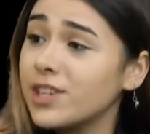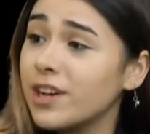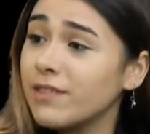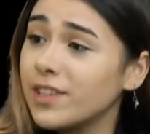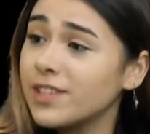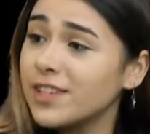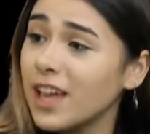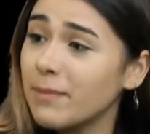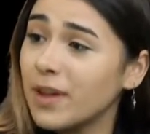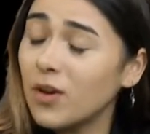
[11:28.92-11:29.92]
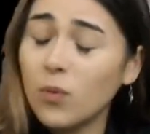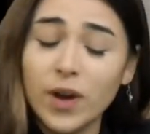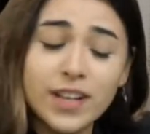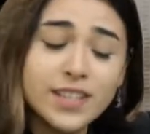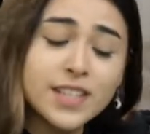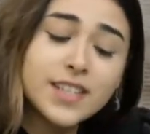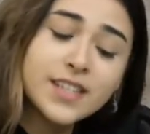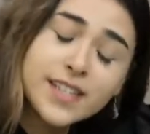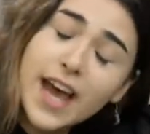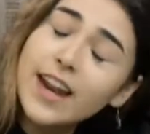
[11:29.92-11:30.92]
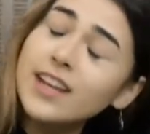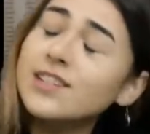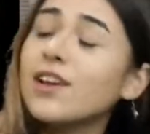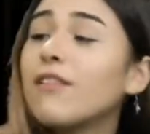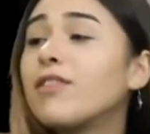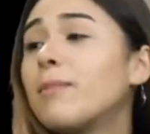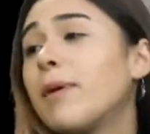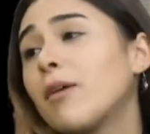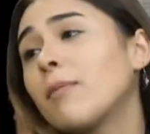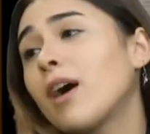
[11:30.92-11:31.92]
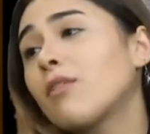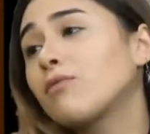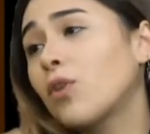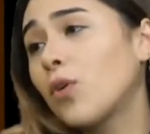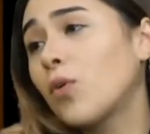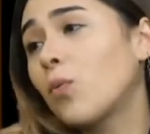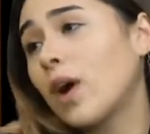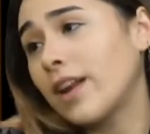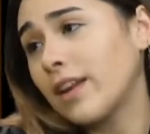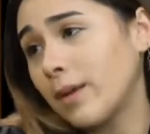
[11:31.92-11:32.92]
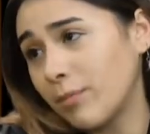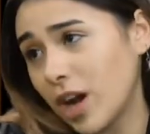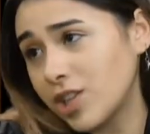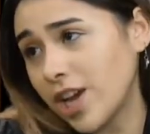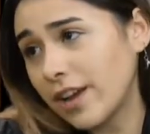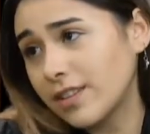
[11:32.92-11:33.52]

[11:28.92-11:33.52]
of this segment, what is the status of the Belmont Road widening project?